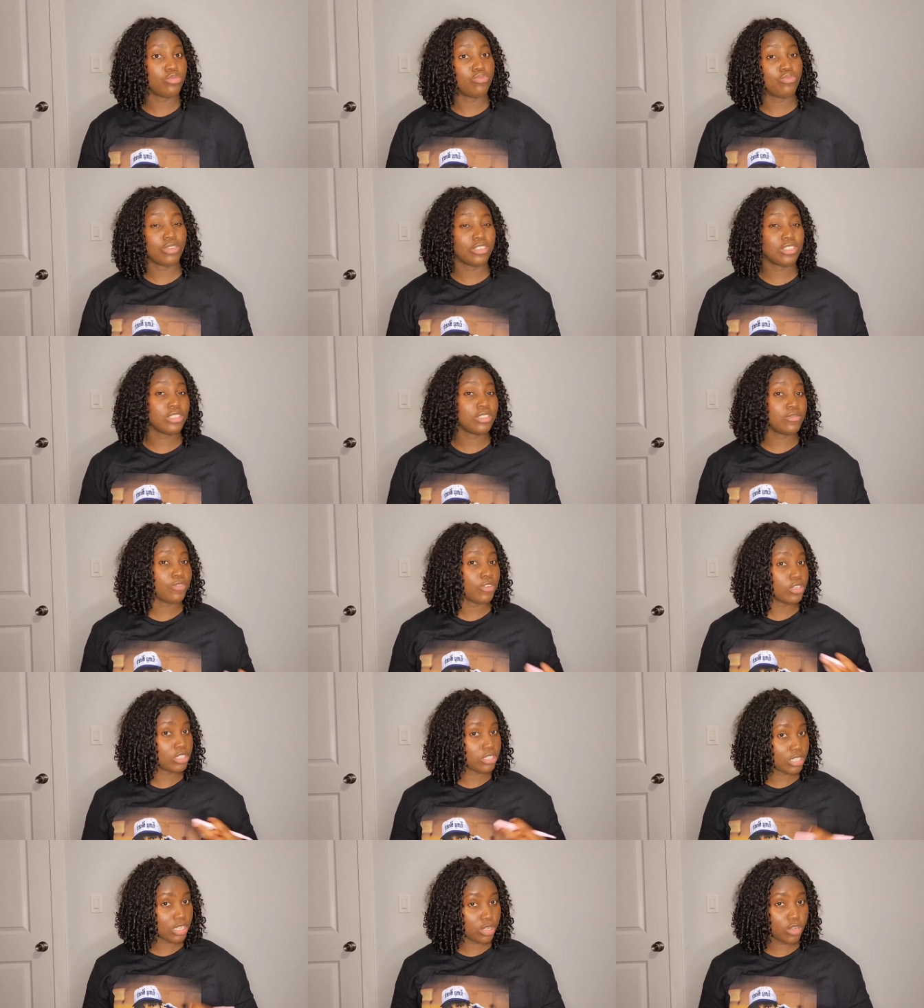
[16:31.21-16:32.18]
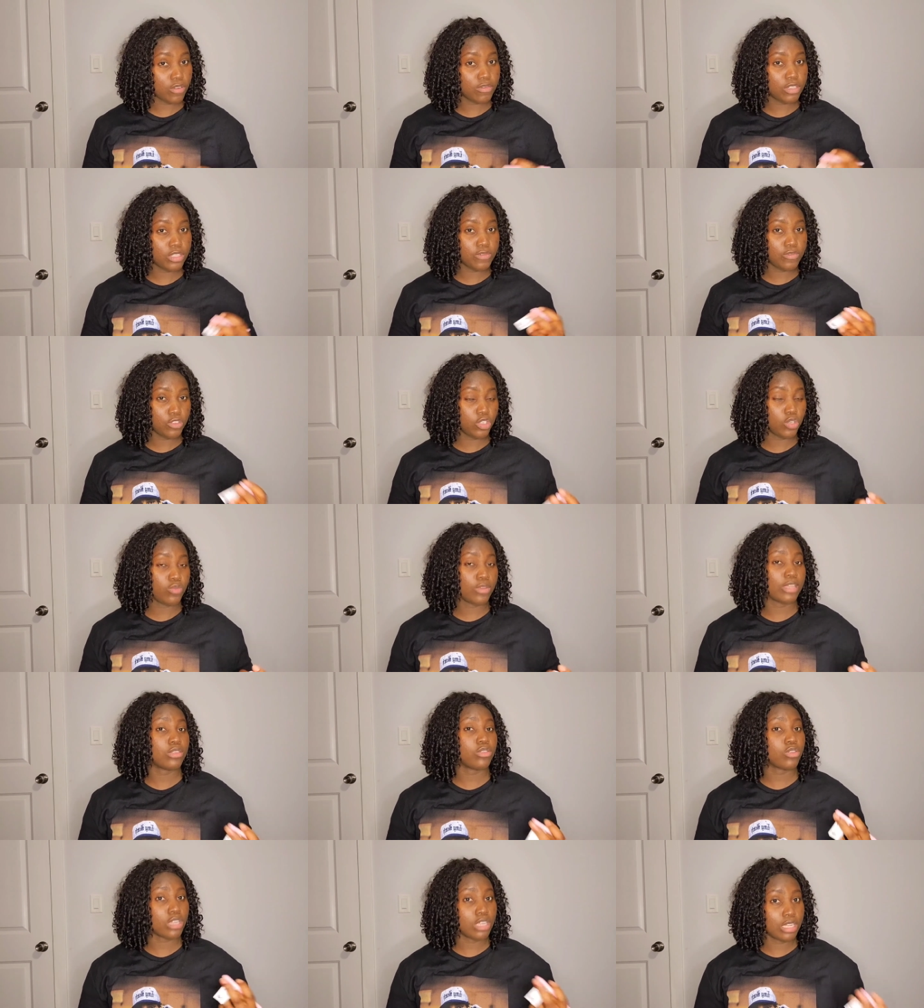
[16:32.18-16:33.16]
But for the sake of this video, we
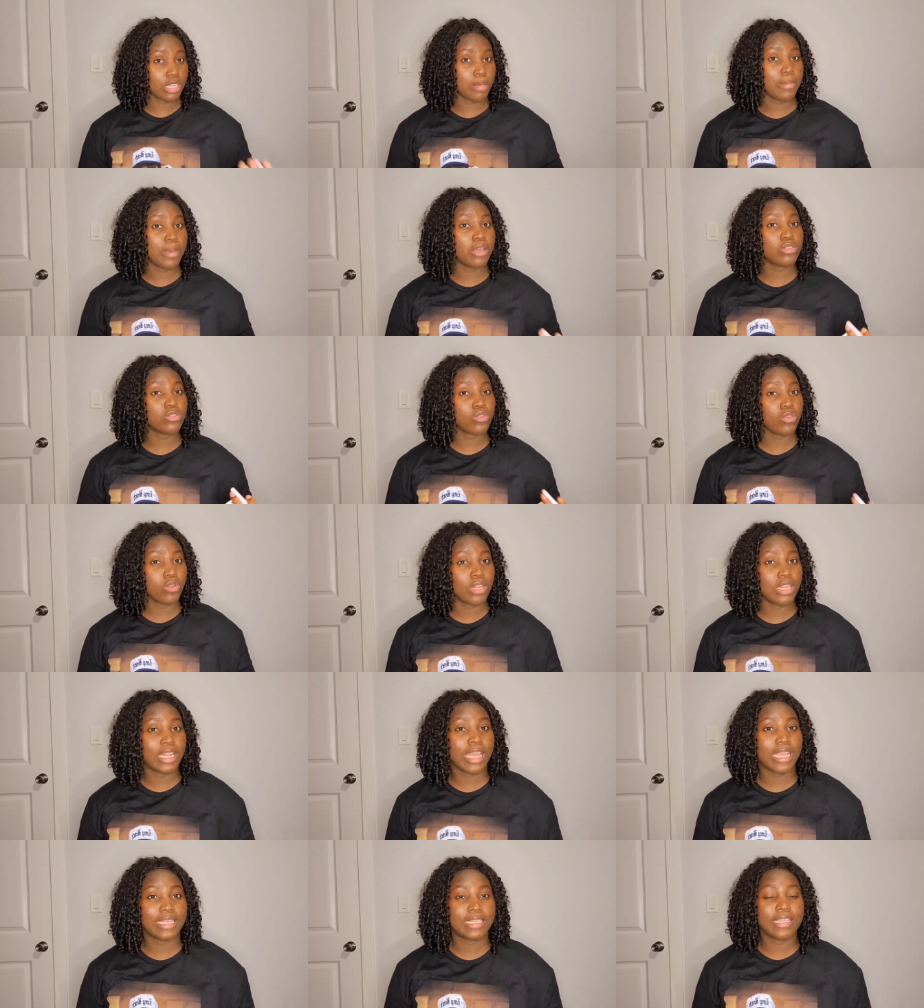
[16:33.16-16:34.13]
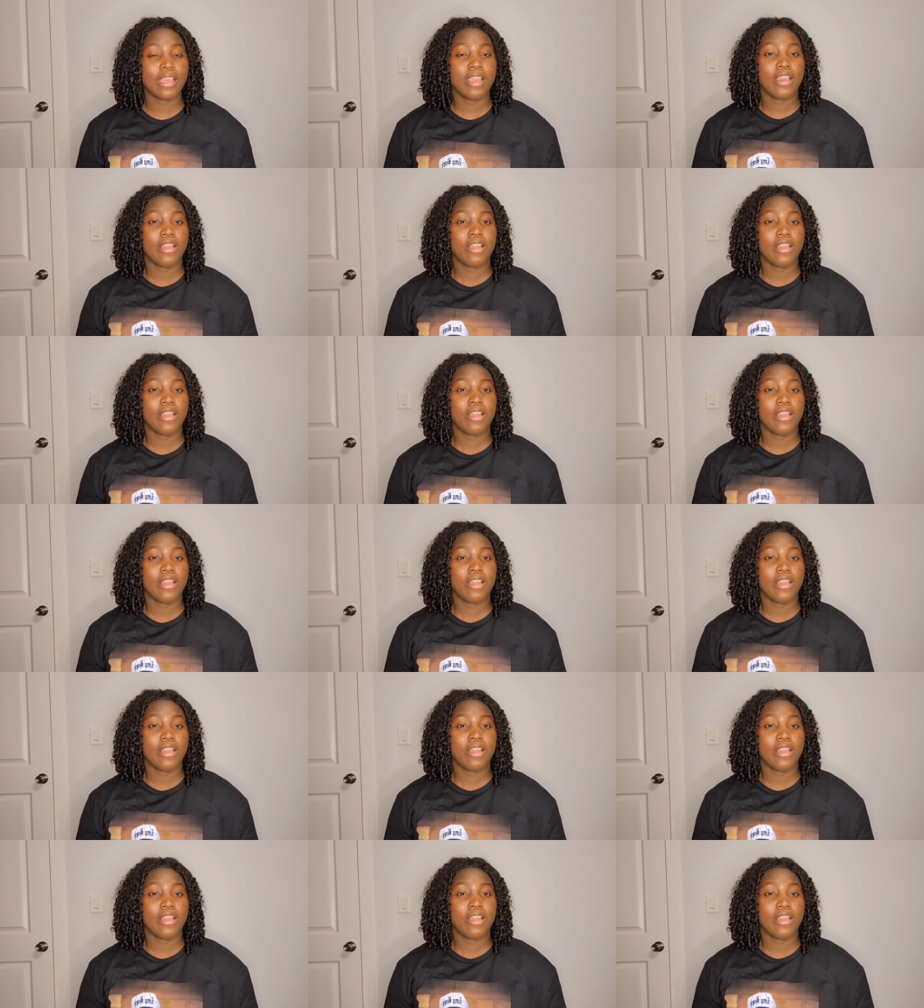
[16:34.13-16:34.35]
are talking about online